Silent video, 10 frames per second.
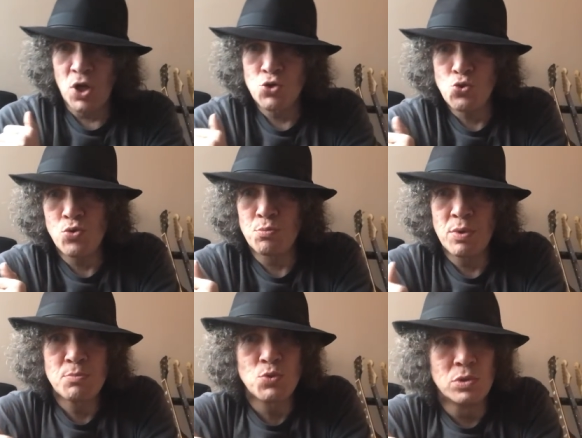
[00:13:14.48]
shorter
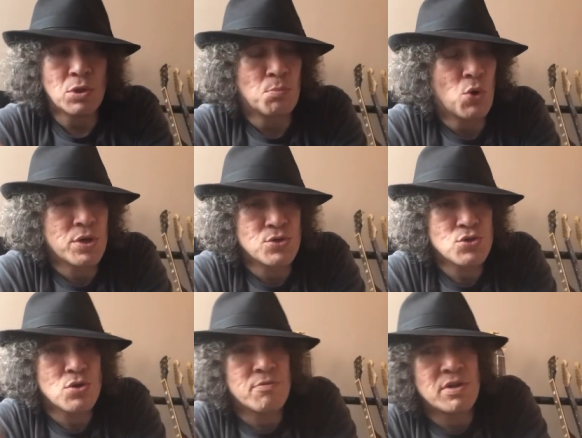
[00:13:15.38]
brims will look more
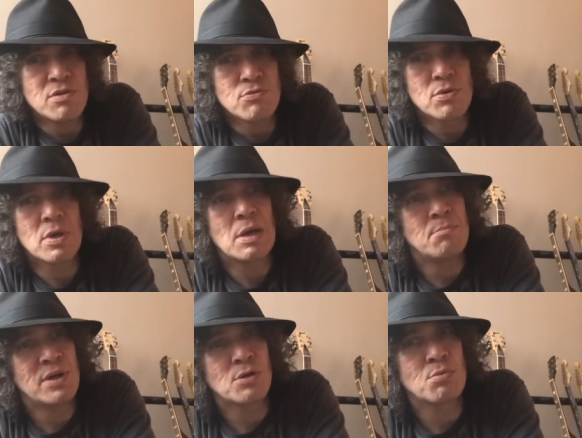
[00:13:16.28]
conservative,
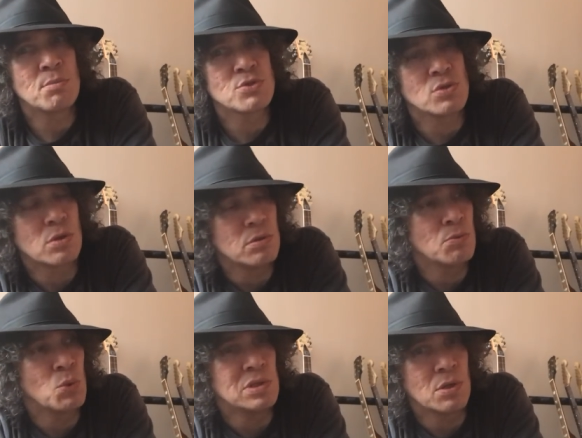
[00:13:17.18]
bigger brims will
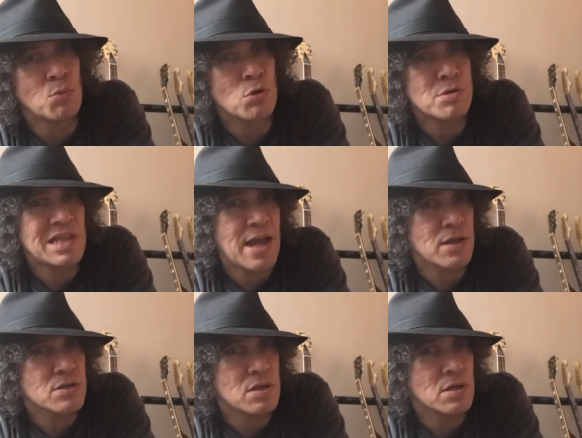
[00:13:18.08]
look more
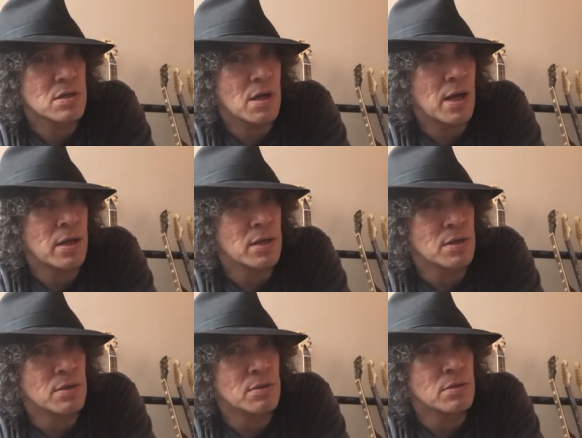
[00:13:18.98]
relaxing
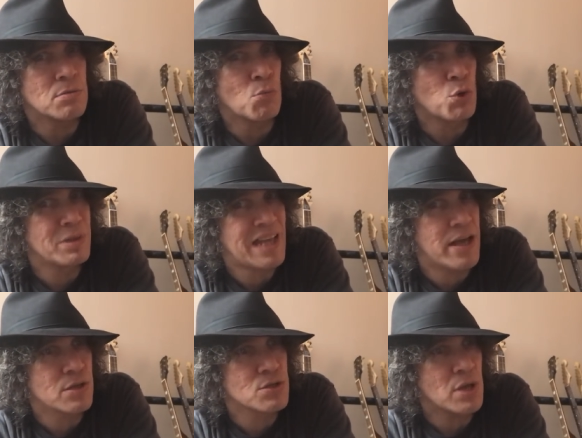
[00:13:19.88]
and more
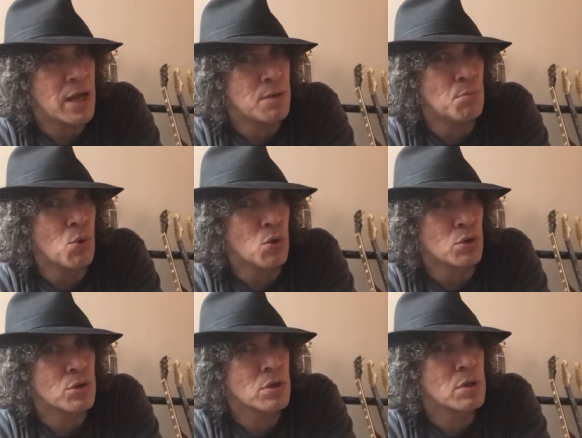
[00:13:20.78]
relaxed and
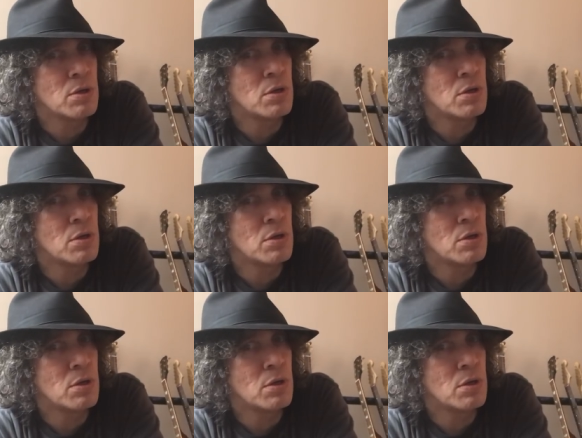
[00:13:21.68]
more